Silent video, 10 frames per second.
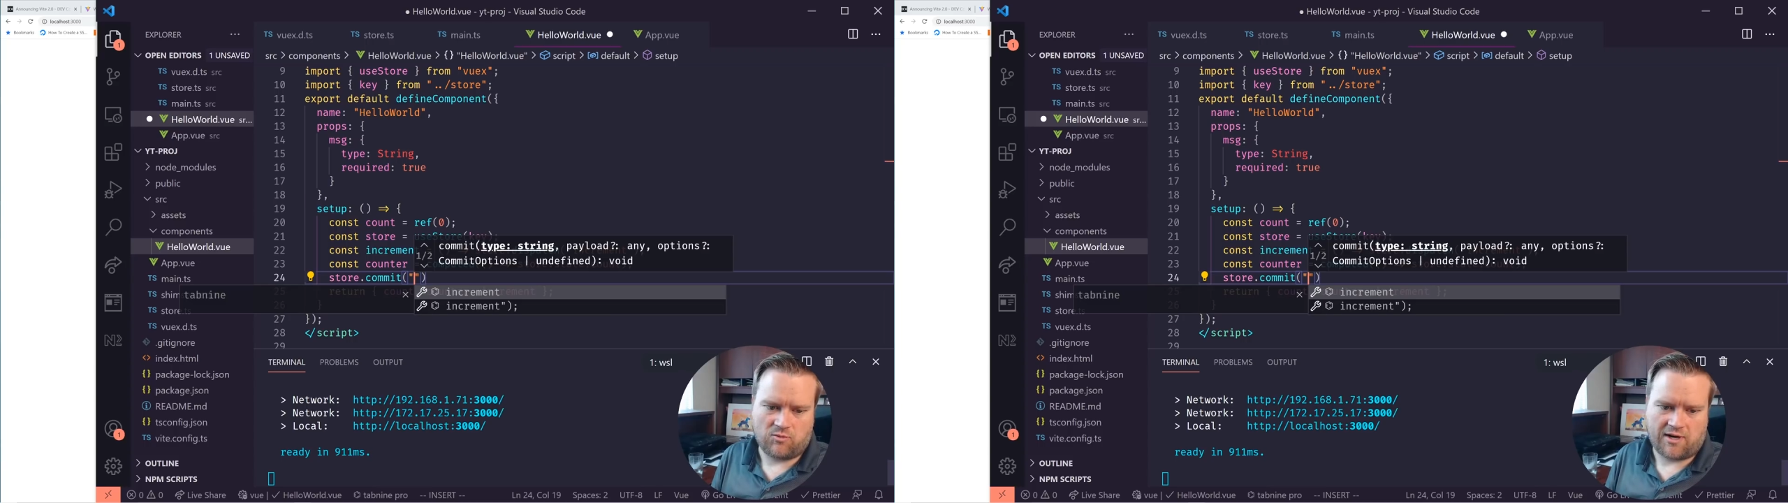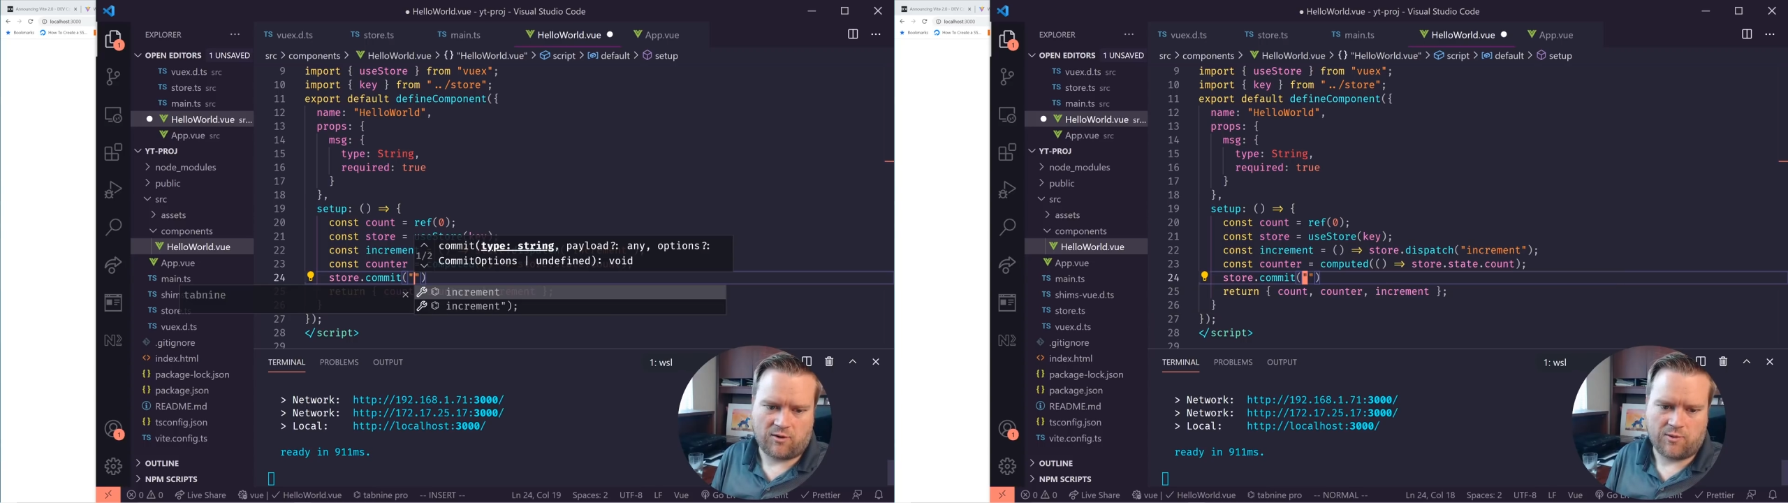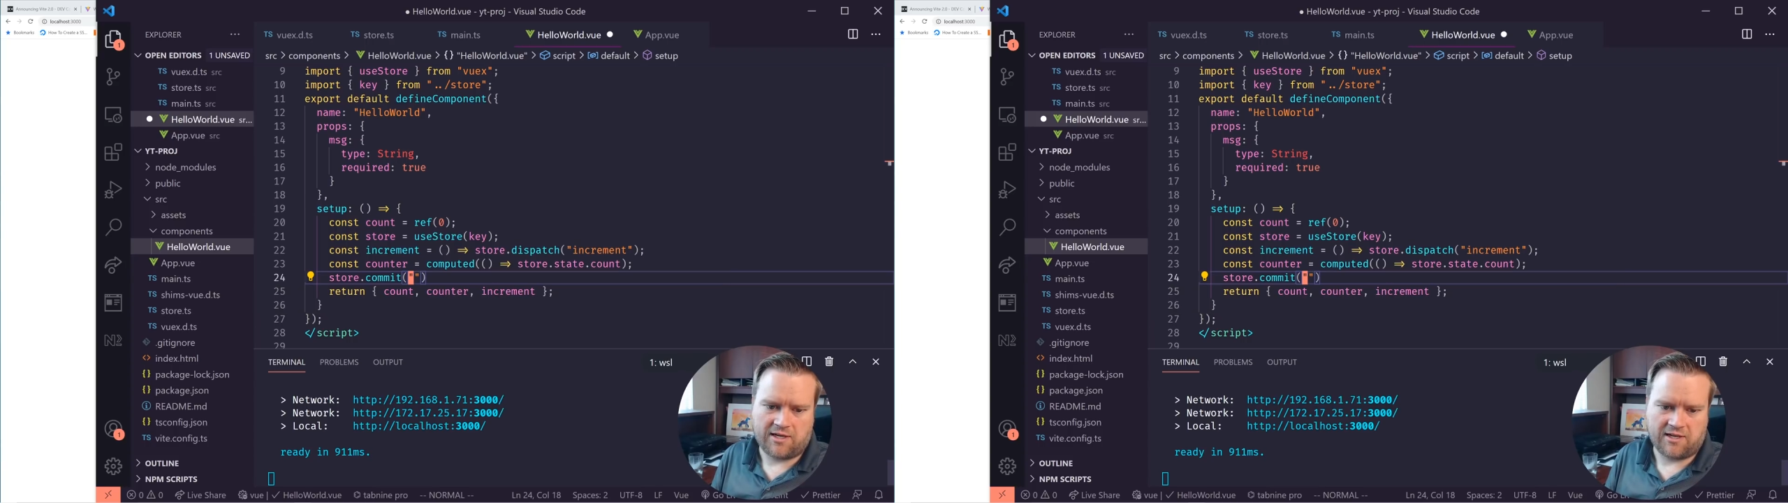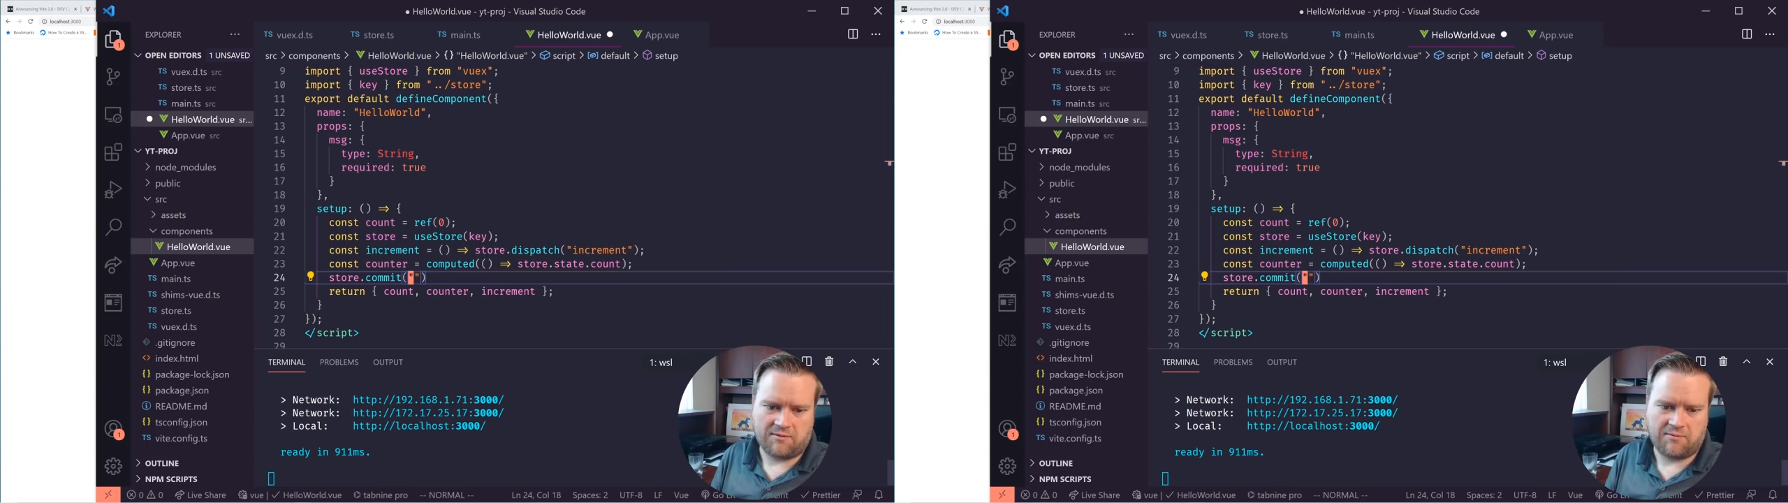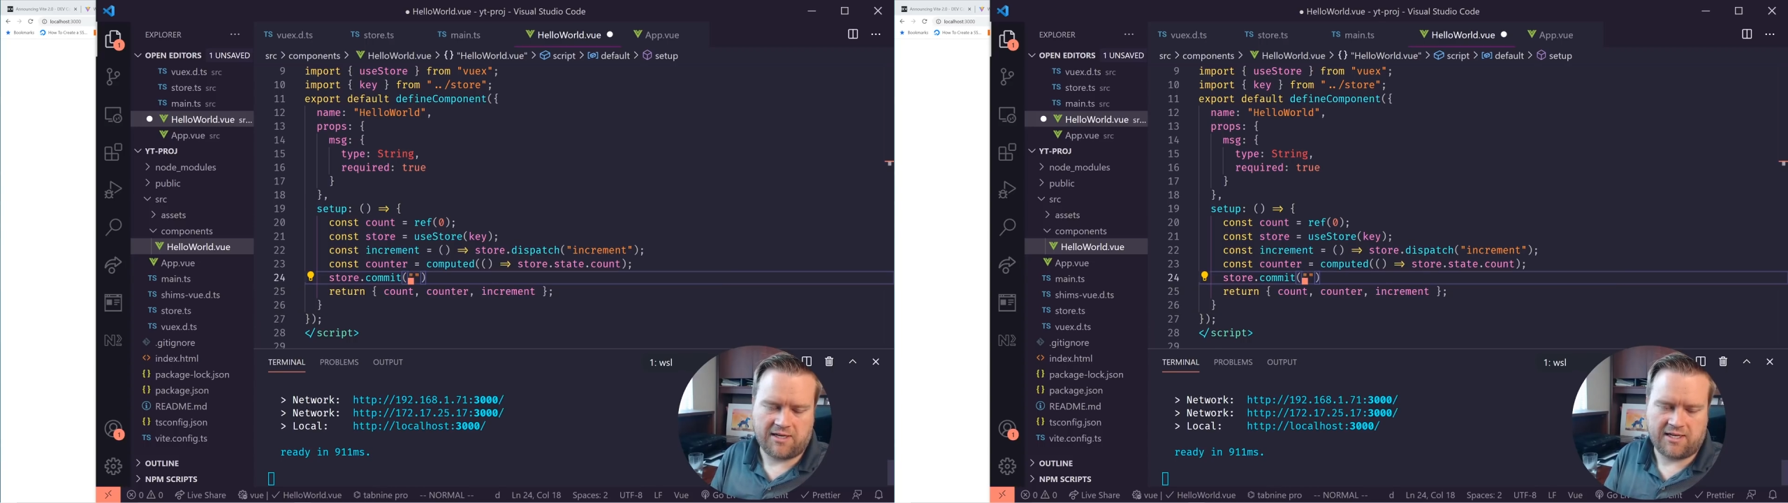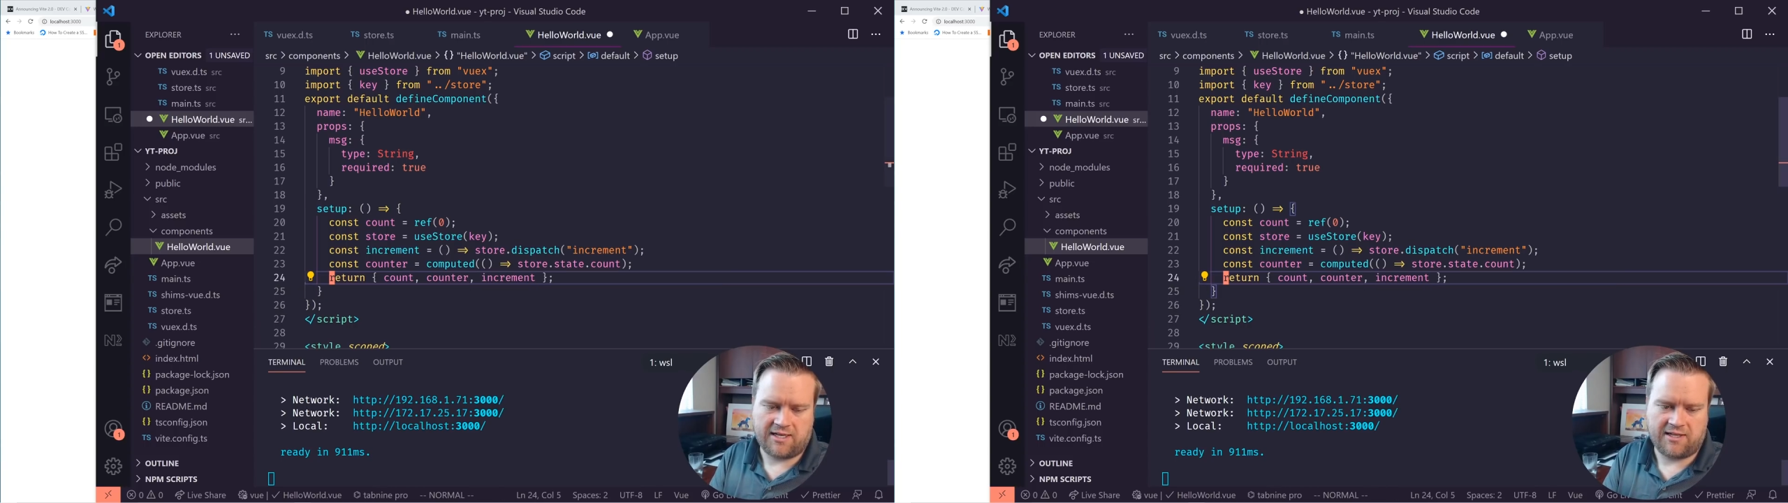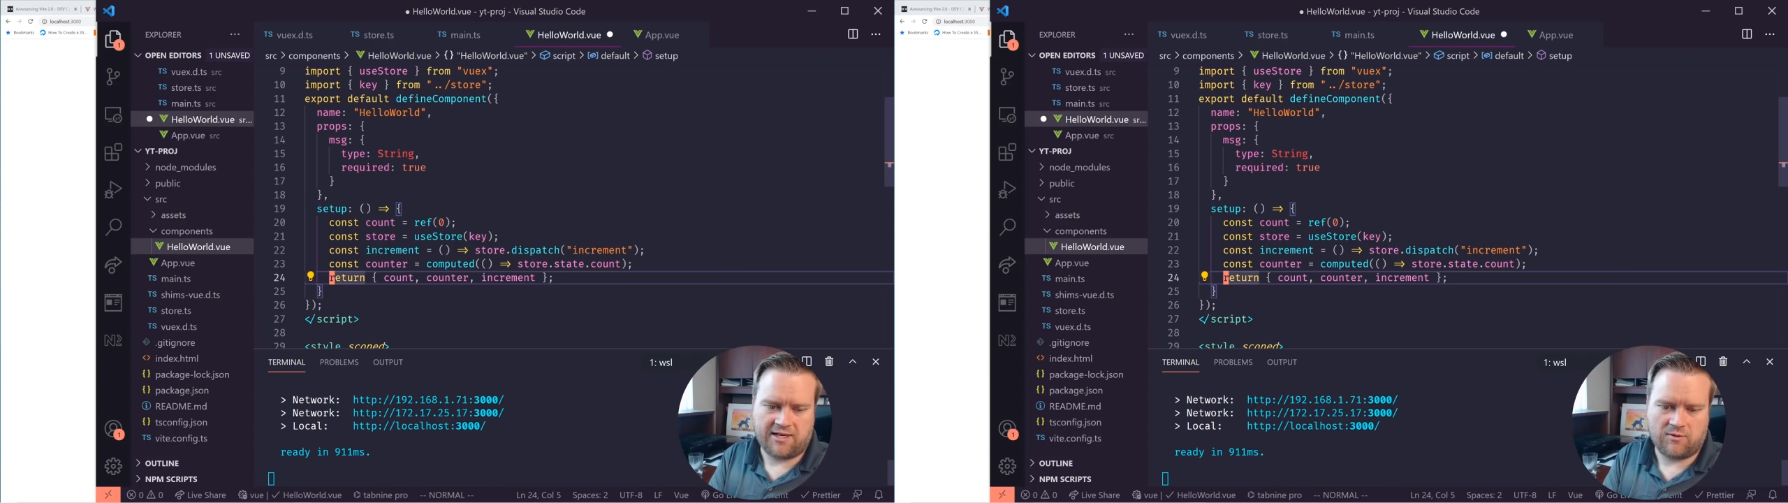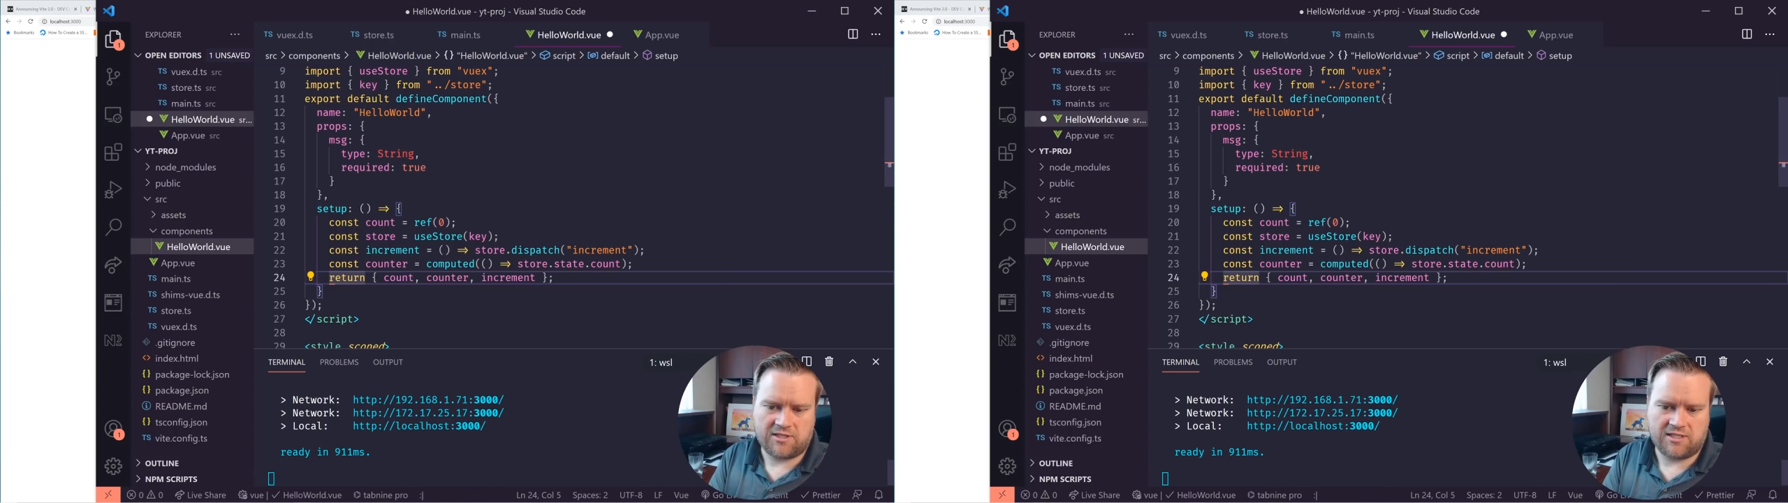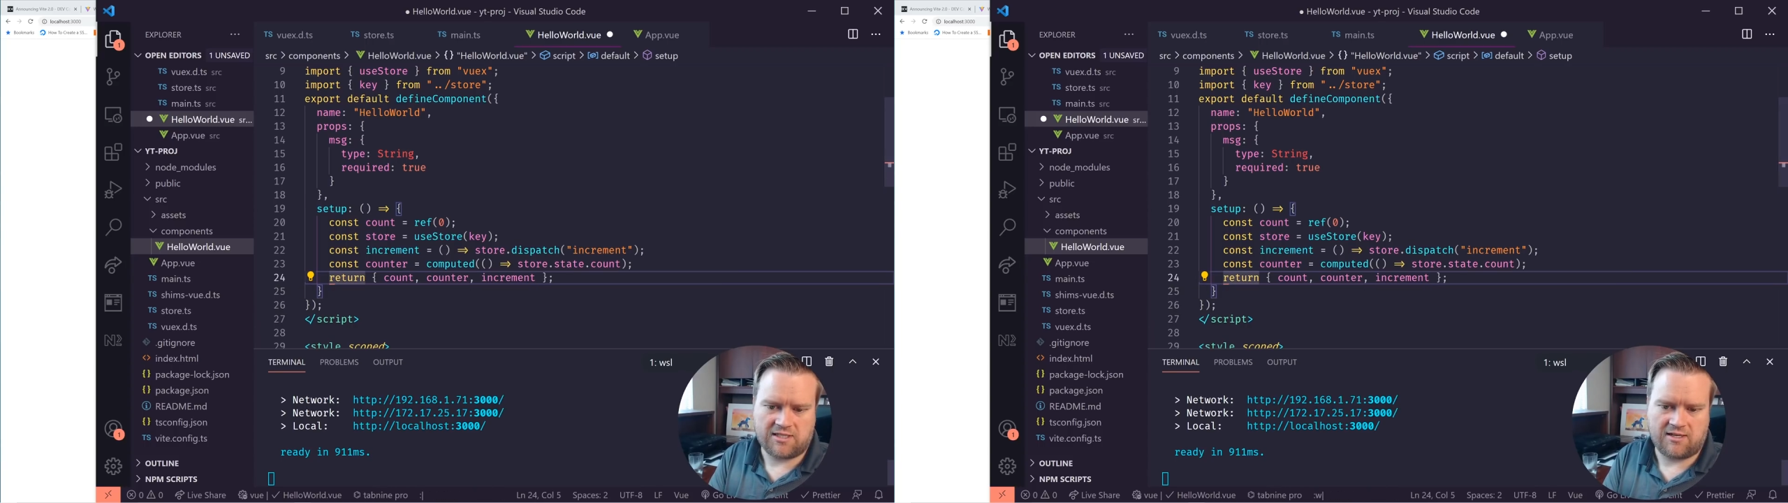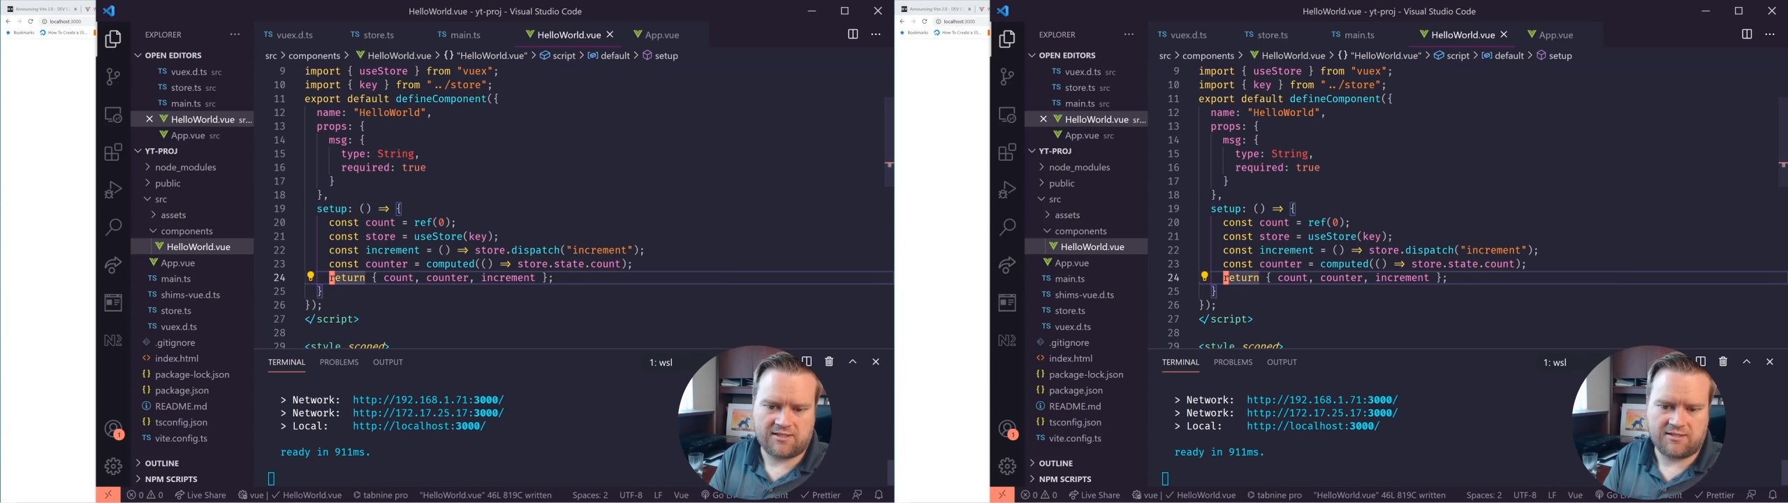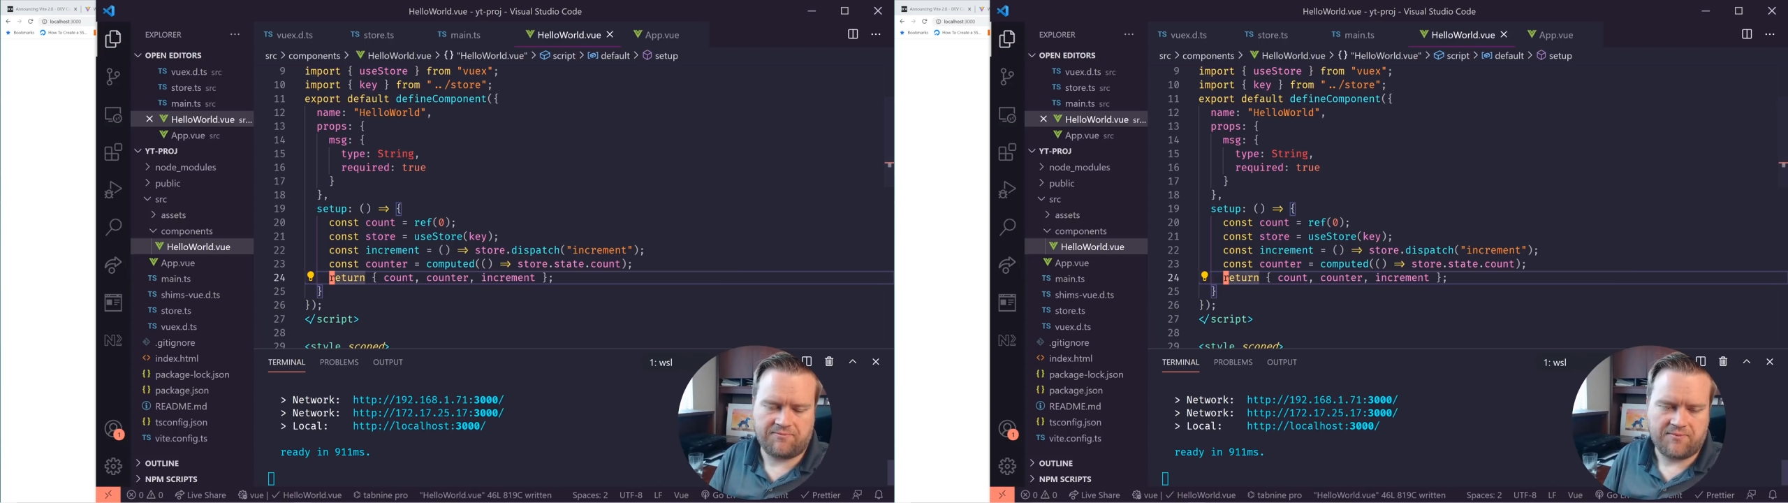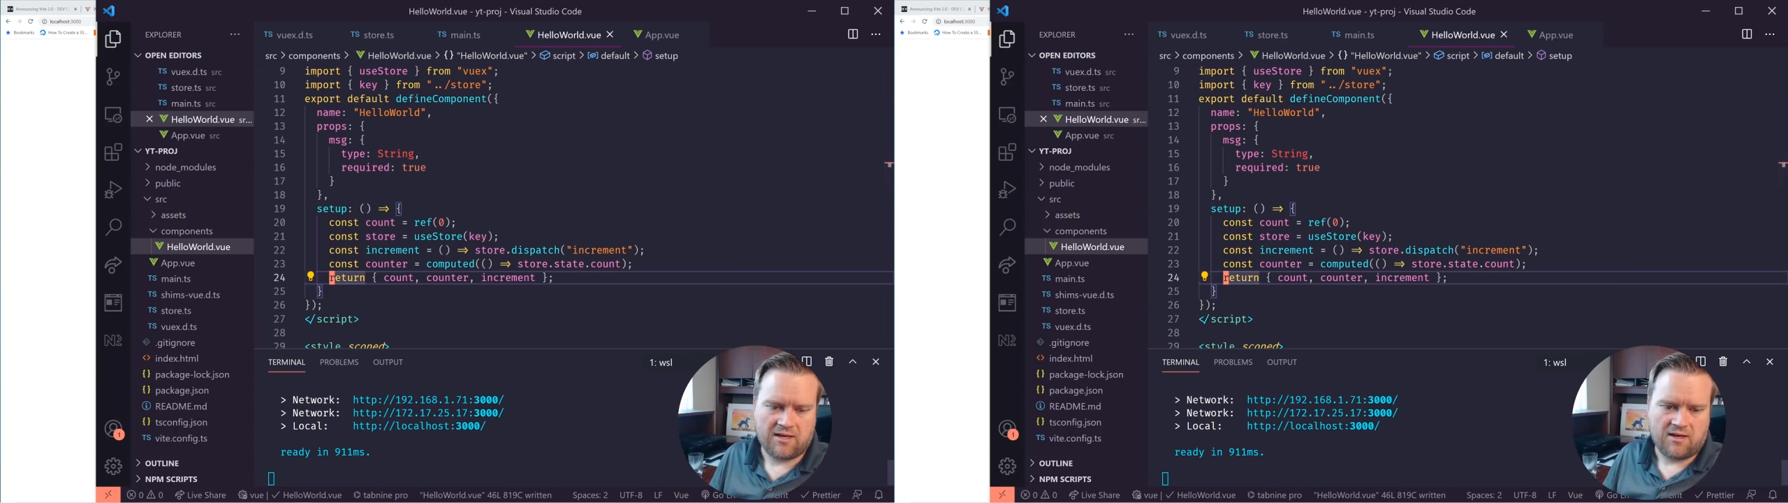how we can commit it in there, which is awesome.